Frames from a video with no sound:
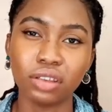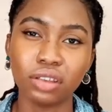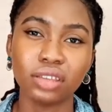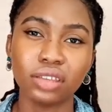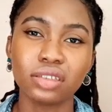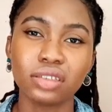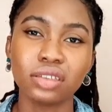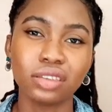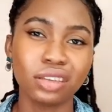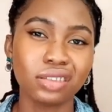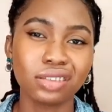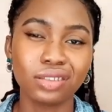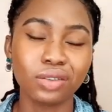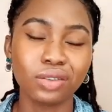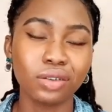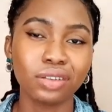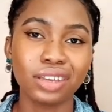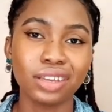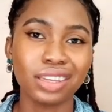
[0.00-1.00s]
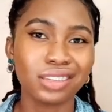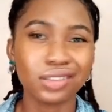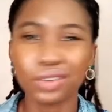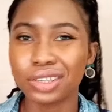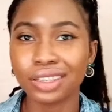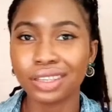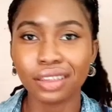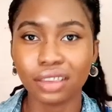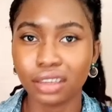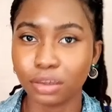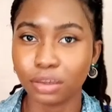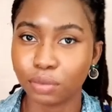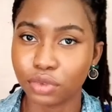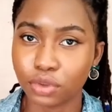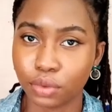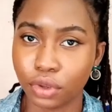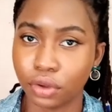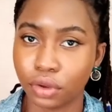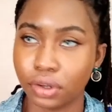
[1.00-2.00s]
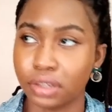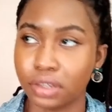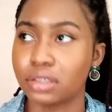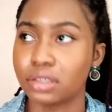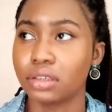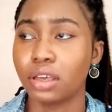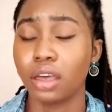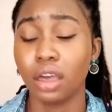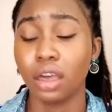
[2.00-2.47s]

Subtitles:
It's not in deep, to be honest.